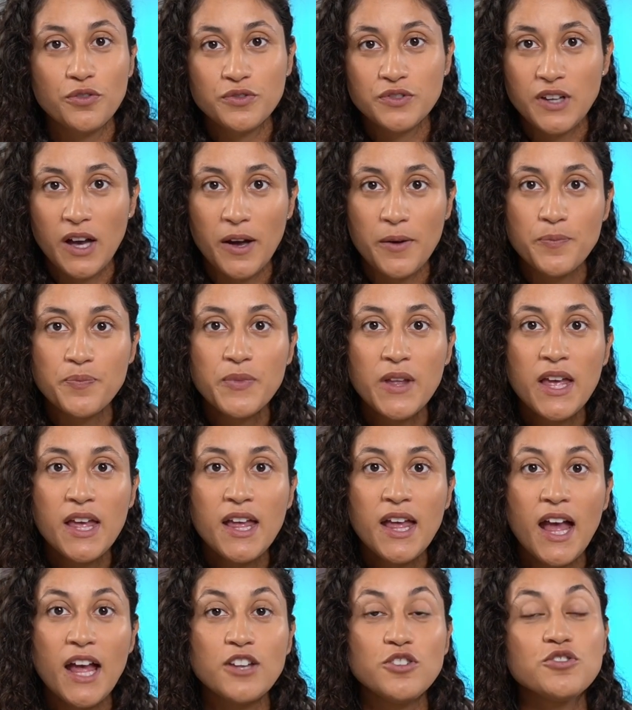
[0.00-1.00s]
of time.
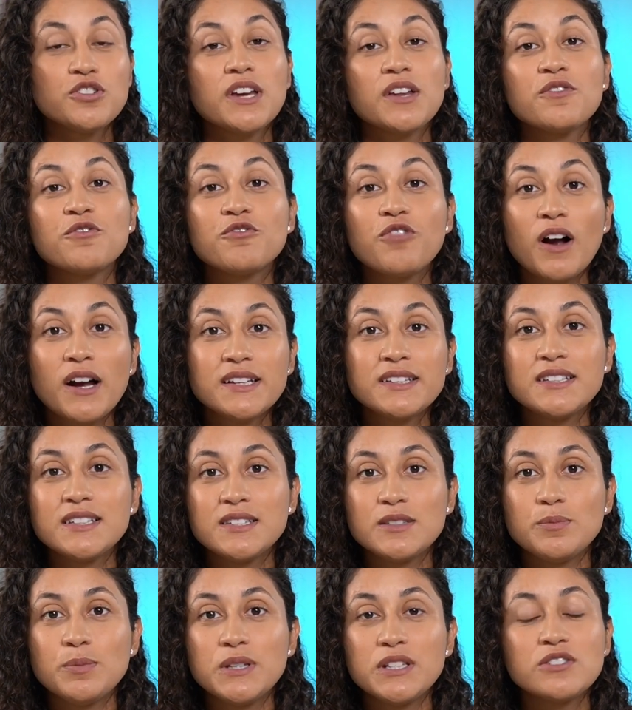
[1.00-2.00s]
And you can find
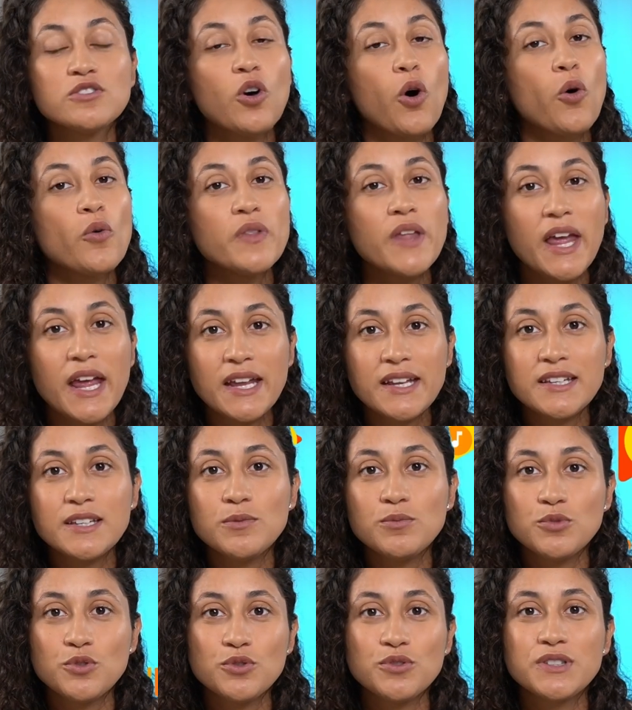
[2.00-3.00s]
these beats on any
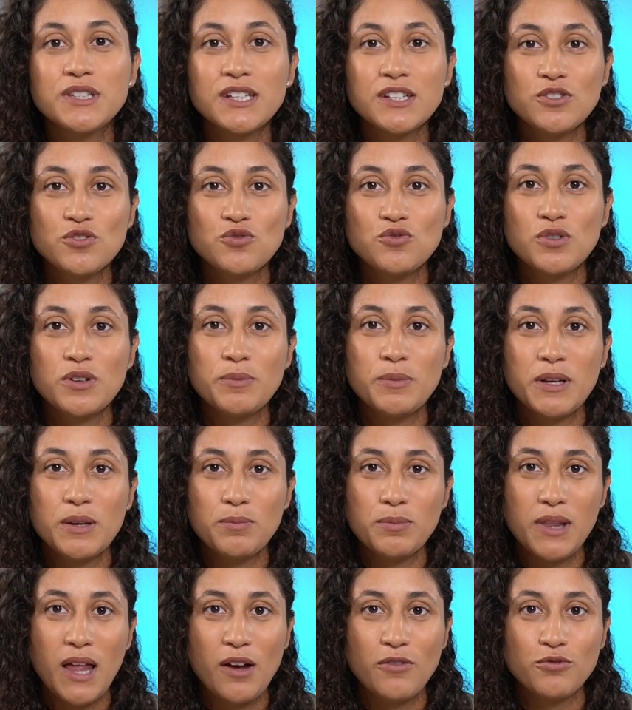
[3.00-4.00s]
music streaming
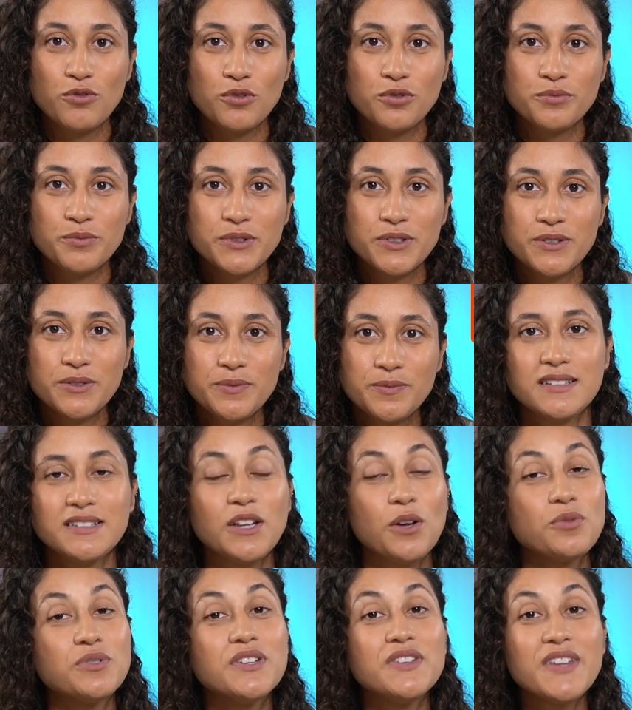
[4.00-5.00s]
platforms.
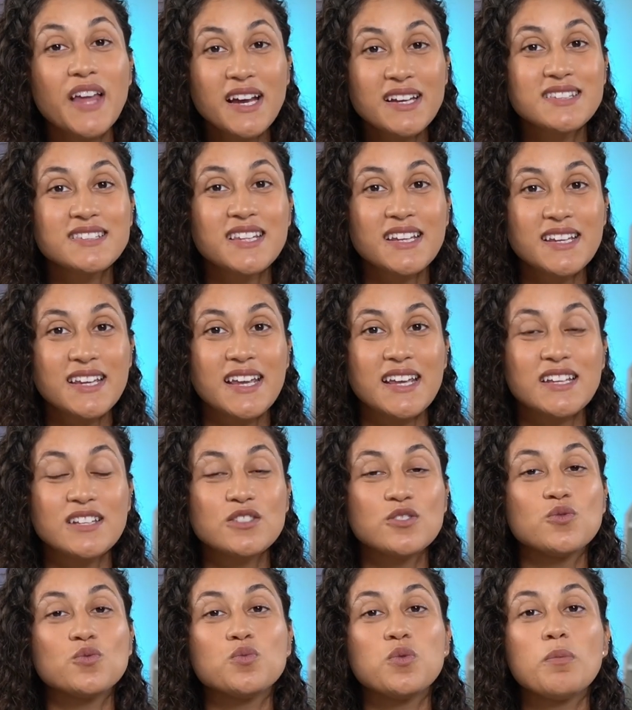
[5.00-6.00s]
Now, the next thing
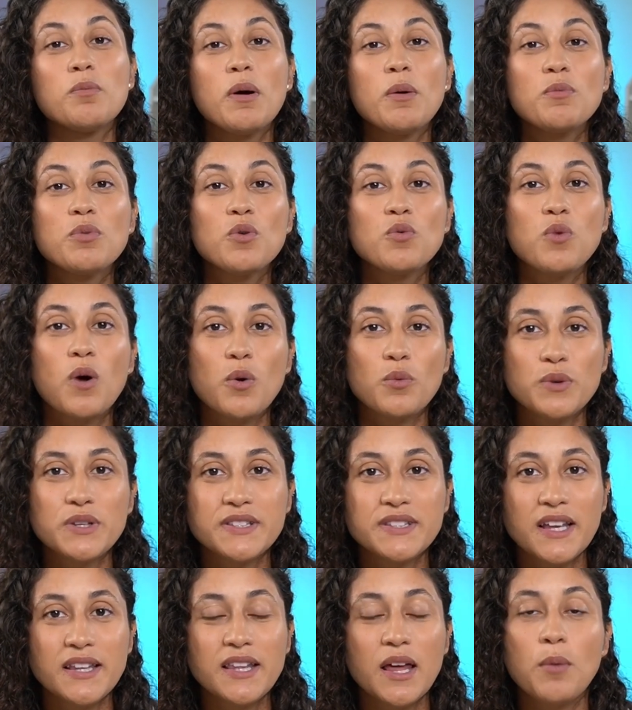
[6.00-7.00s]
is remember what we
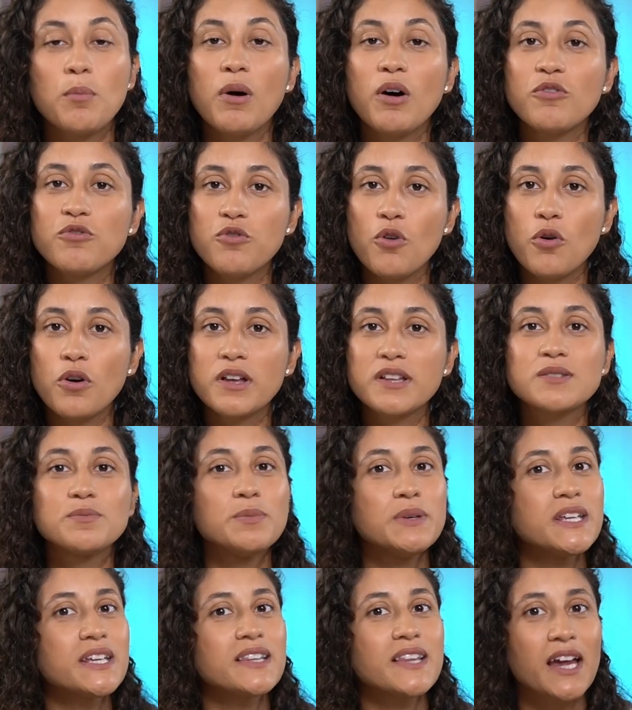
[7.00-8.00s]
said about focus
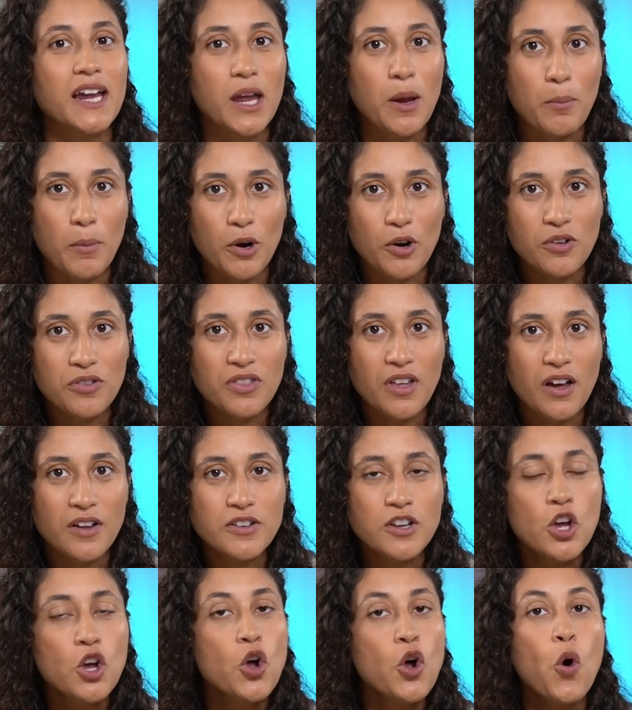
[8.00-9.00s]
being like a
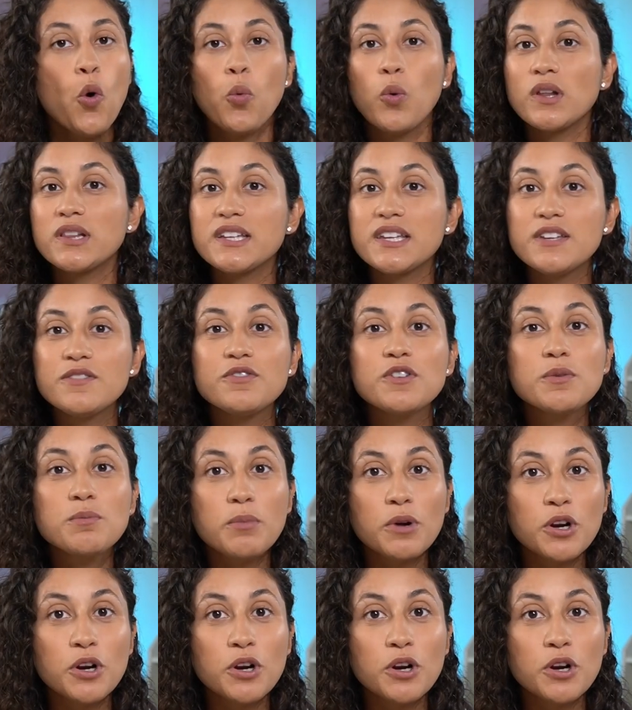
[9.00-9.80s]
marathon? Well, even